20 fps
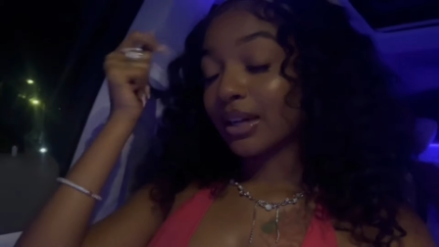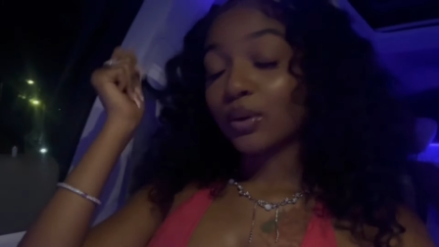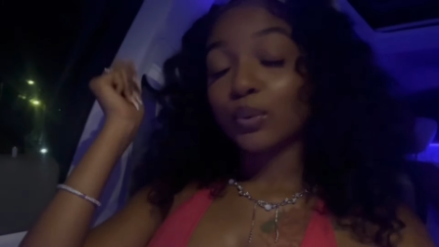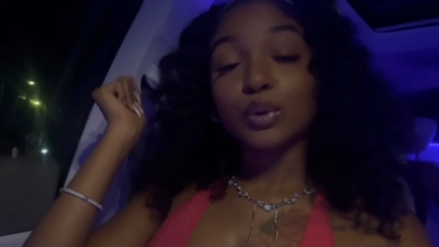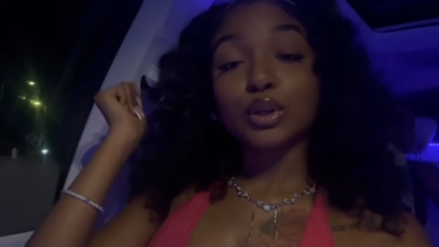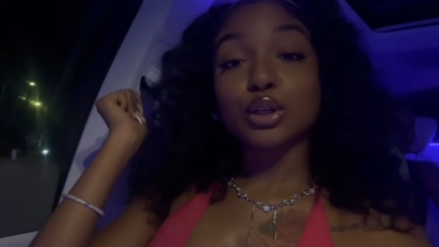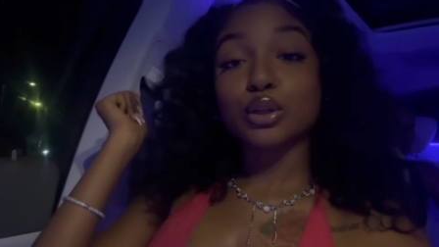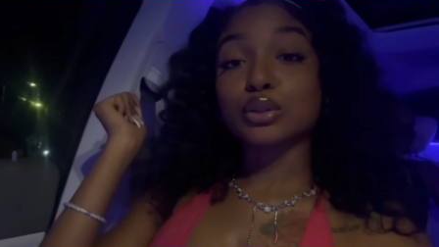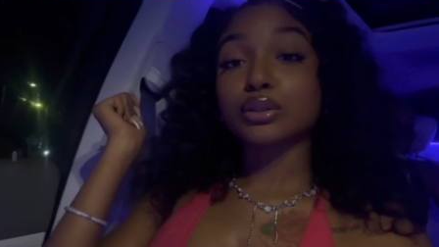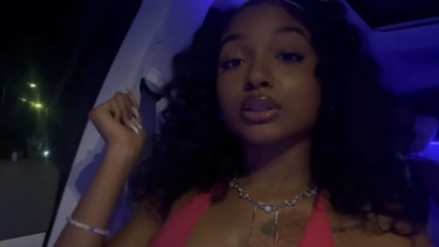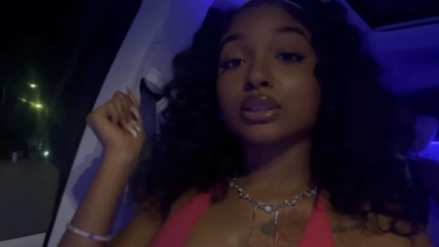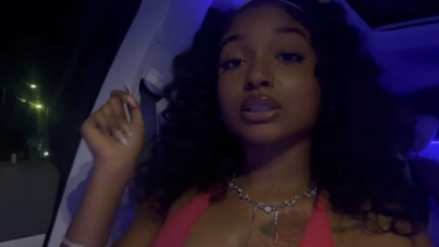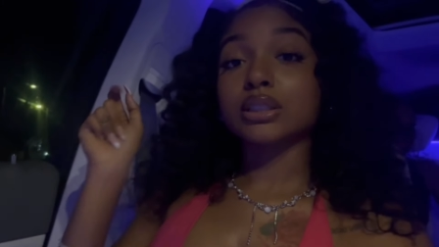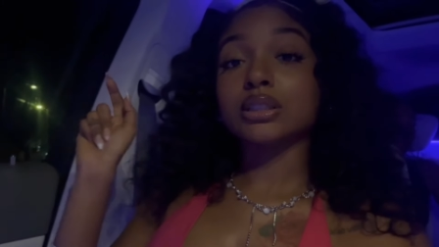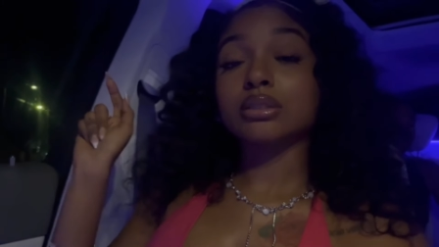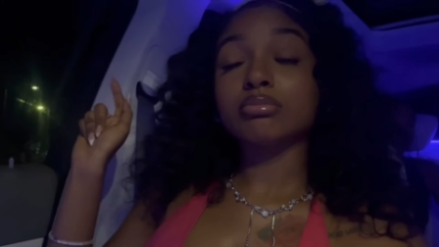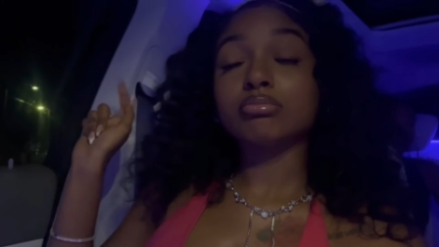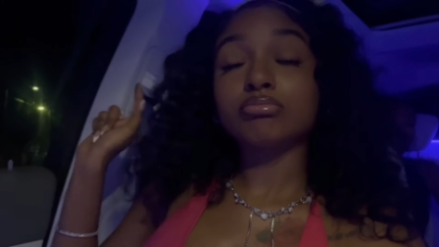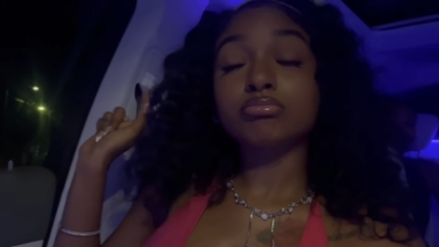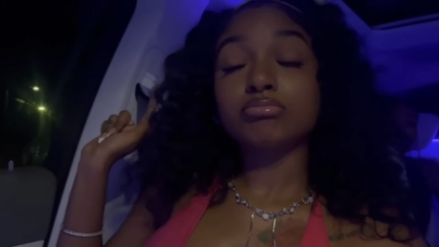We gonna see. You
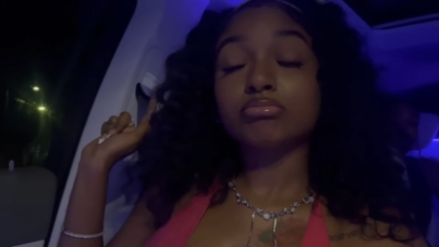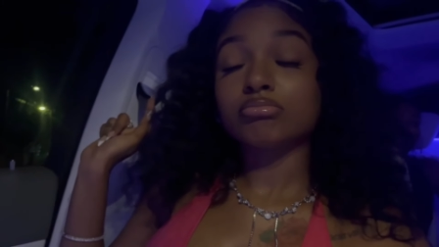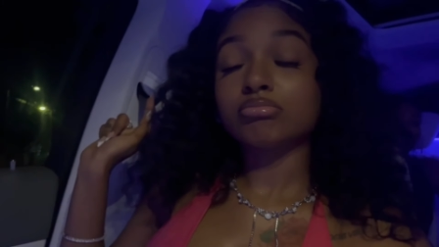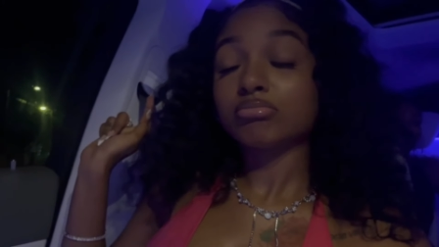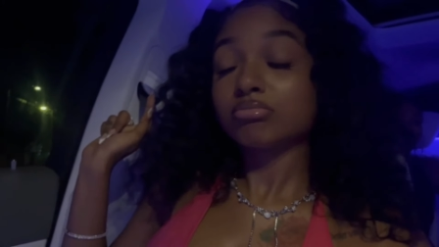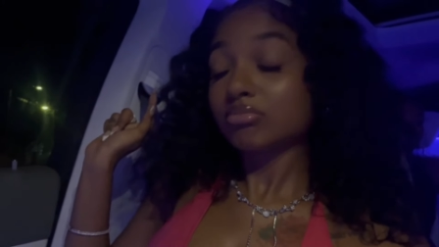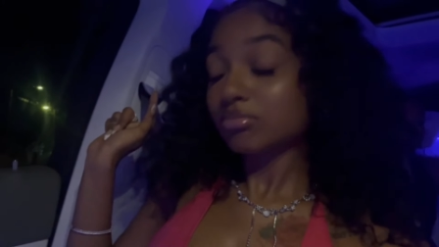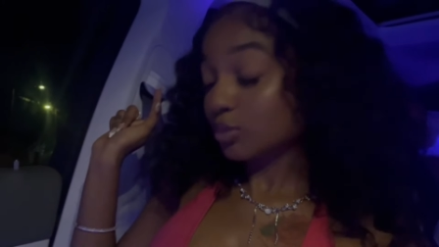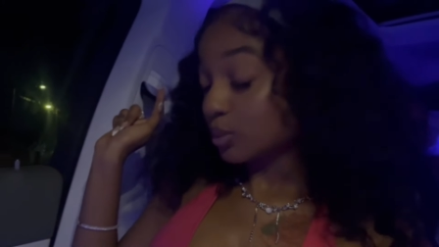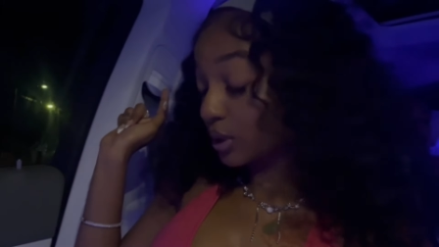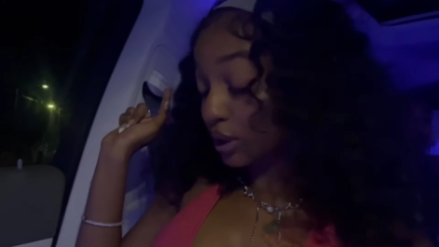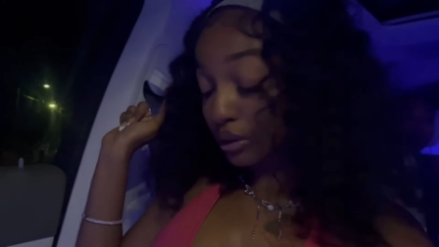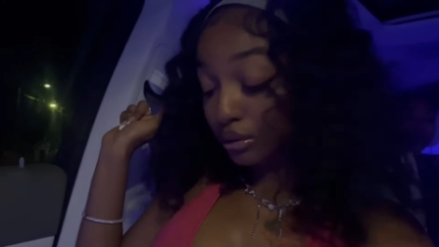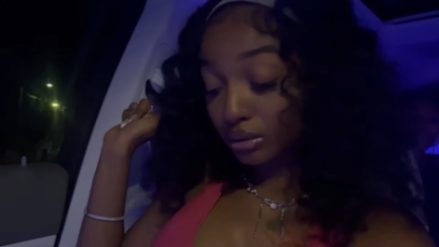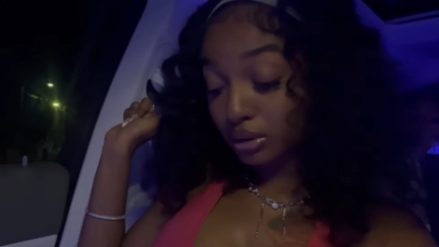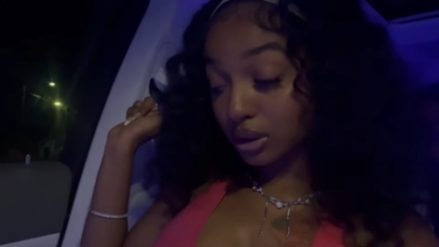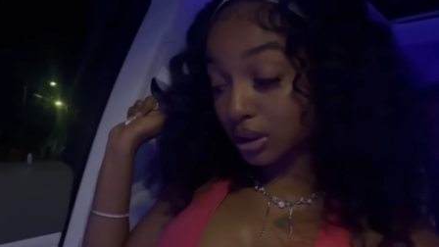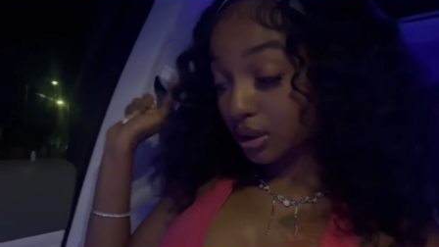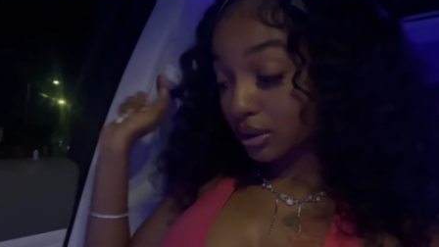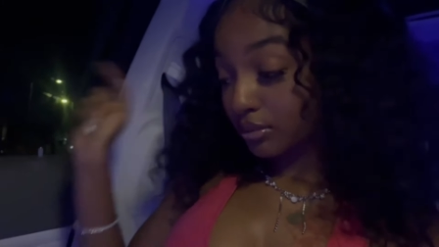know what? we gonna
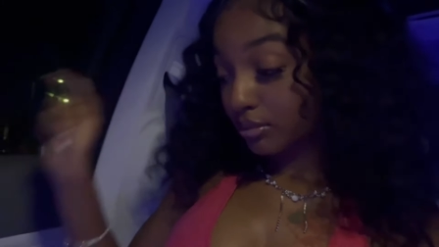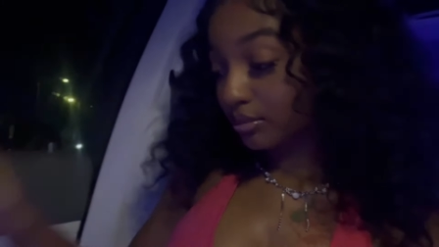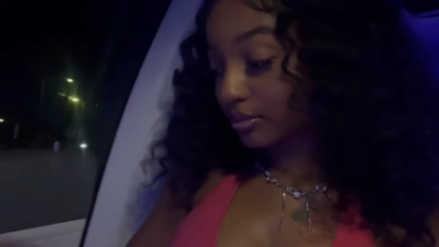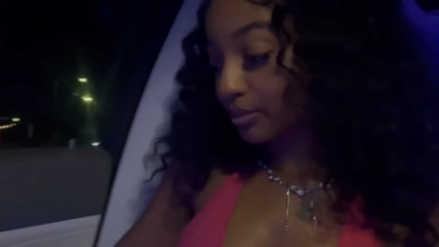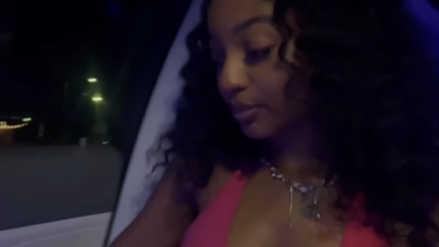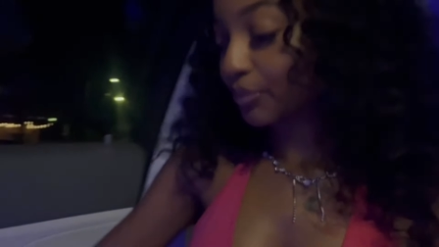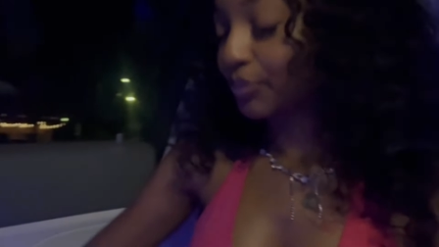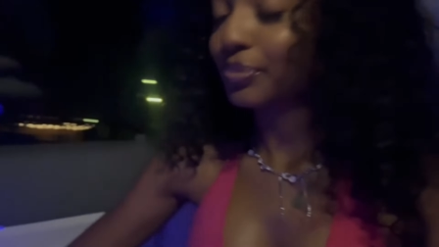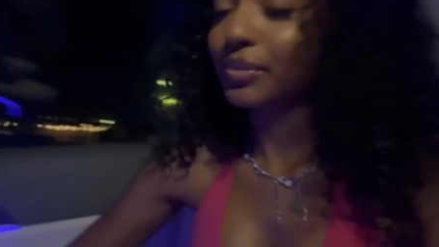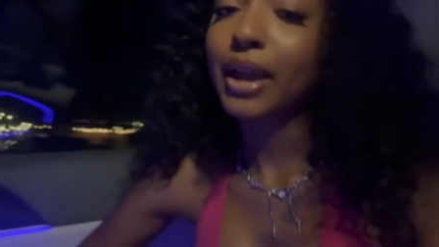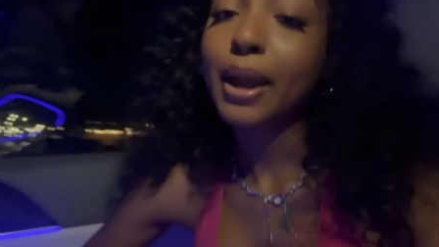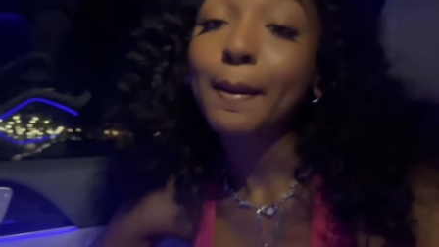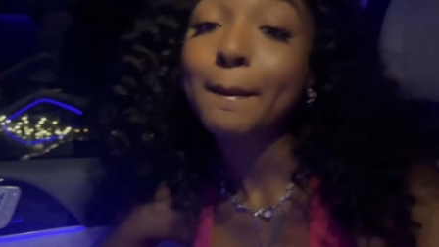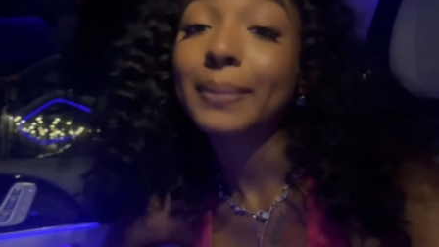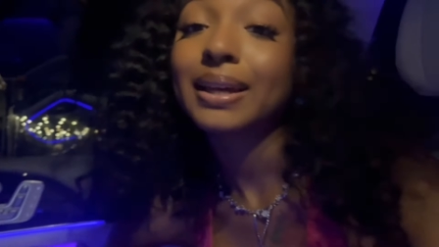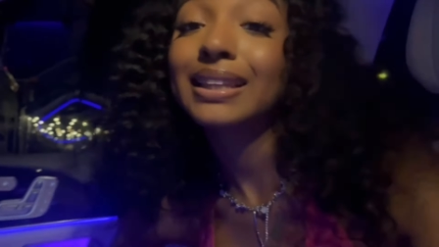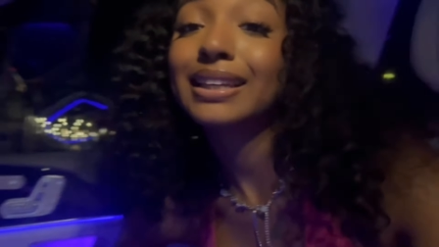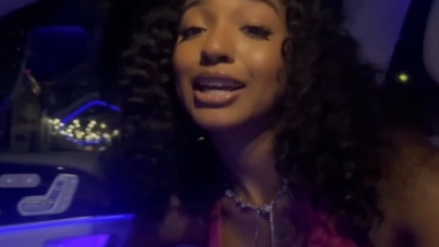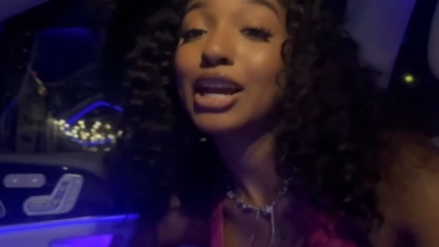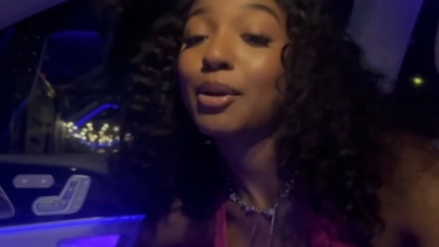see.
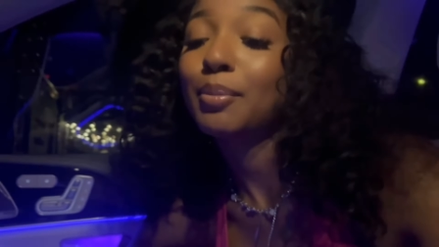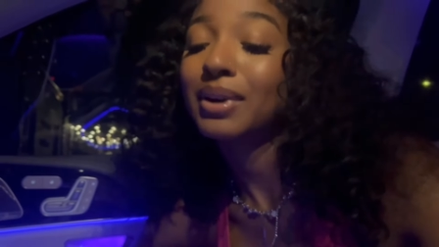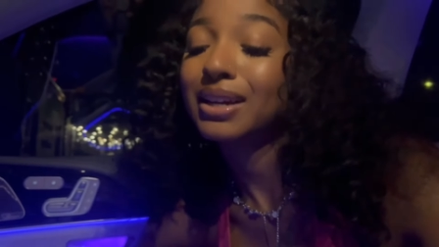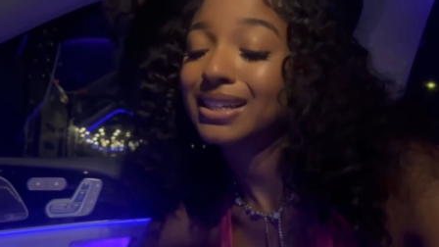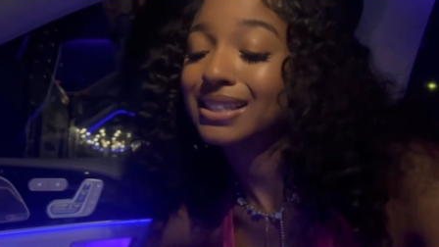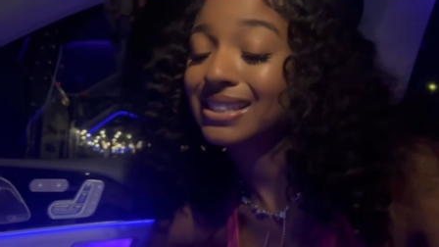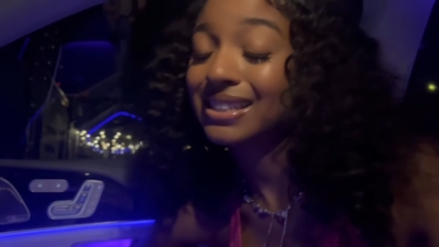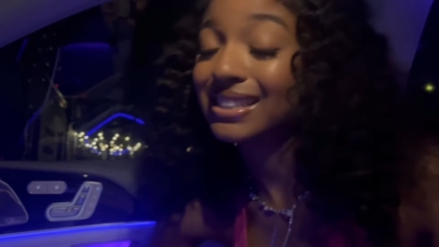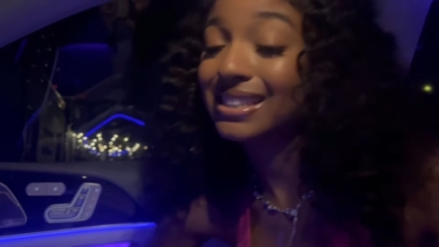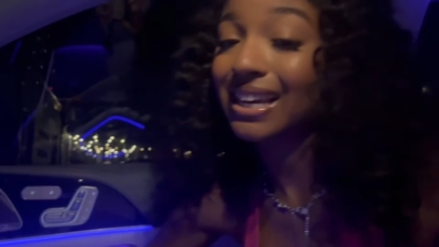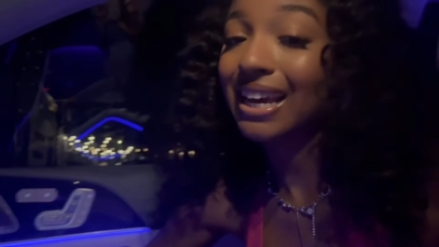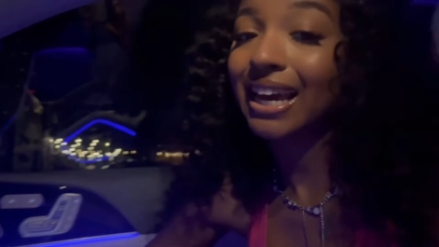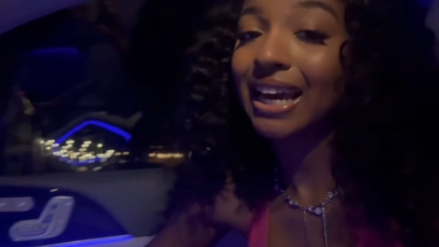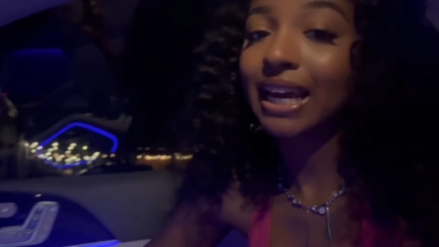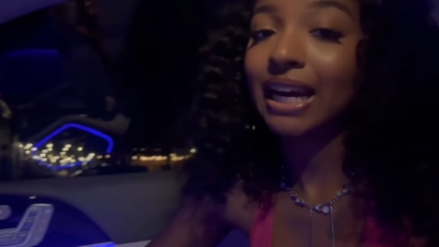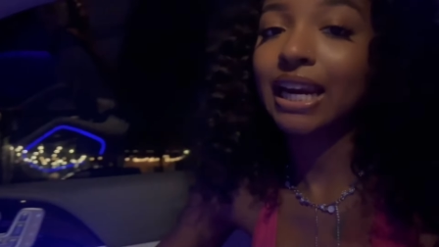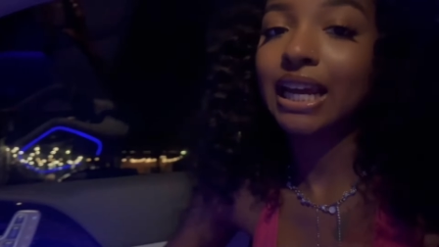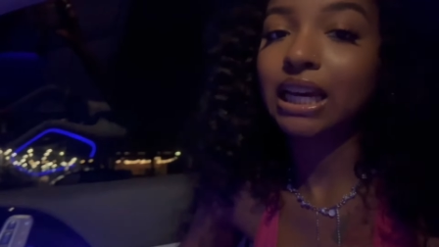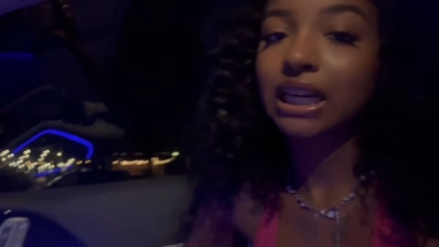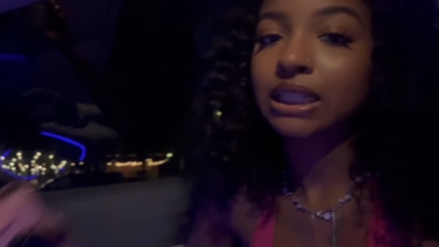the camera is
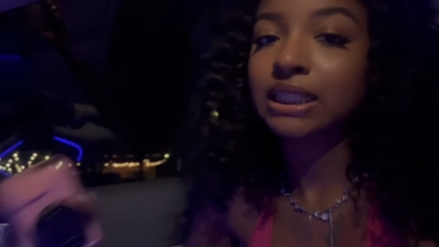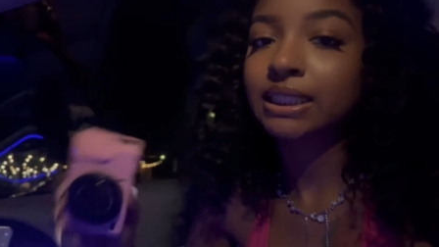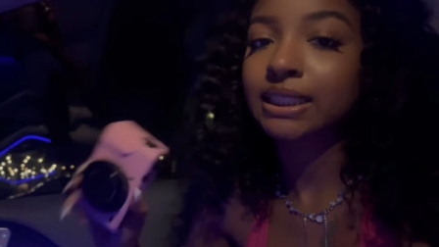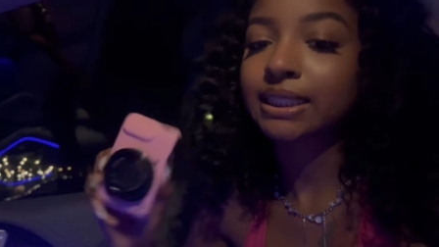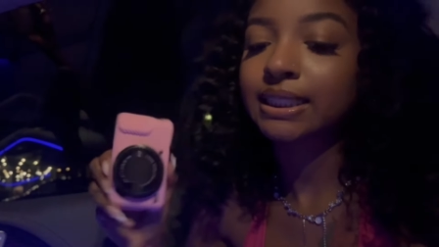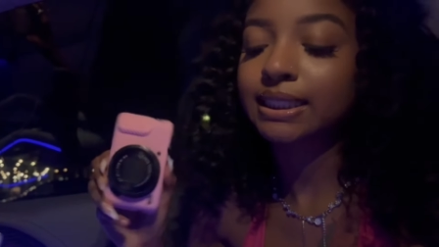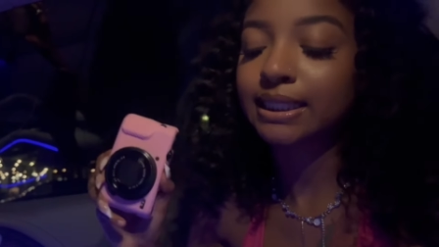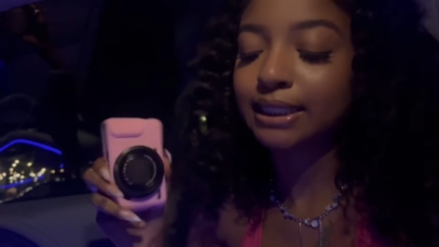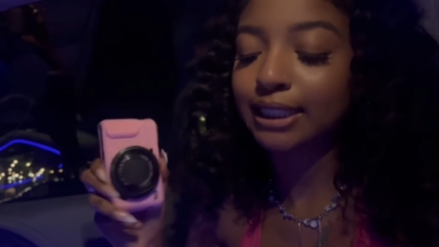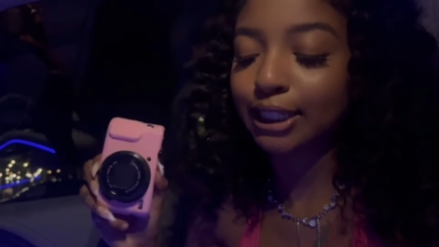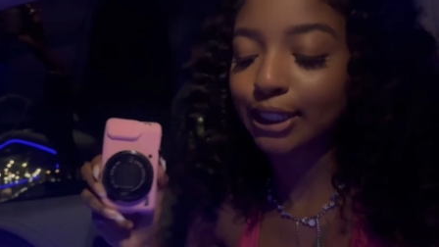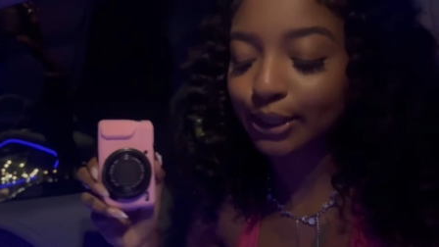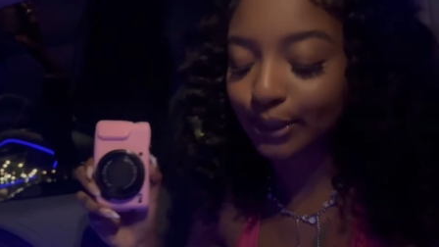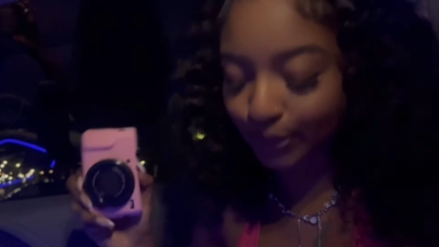dead, so.